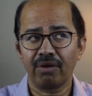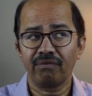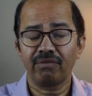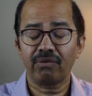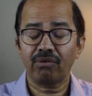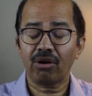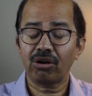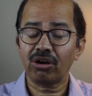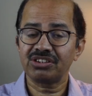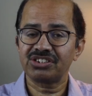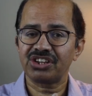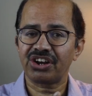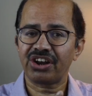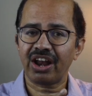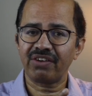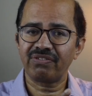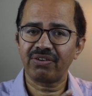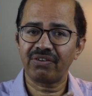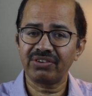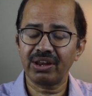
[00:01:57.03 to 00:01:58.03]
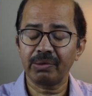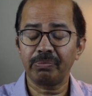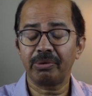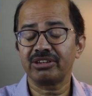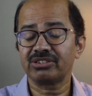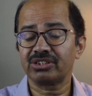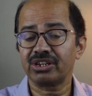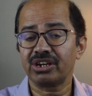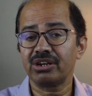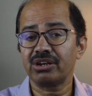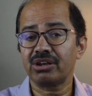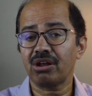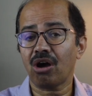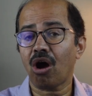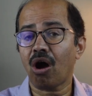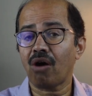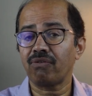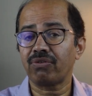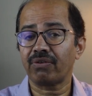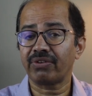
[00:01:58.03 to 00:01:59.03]
We want to generate 50%
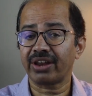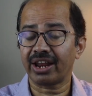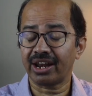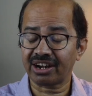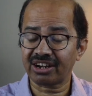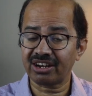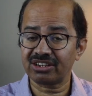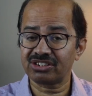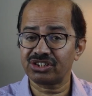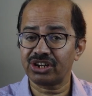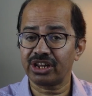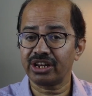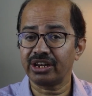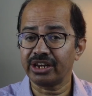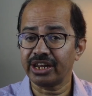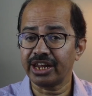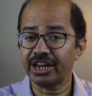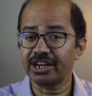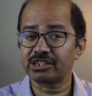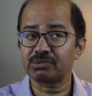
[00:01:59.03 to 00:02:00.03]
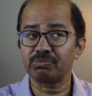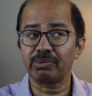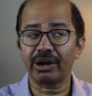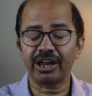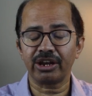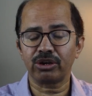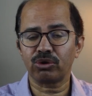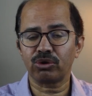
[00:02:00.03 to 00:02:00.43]
of our electricity needs by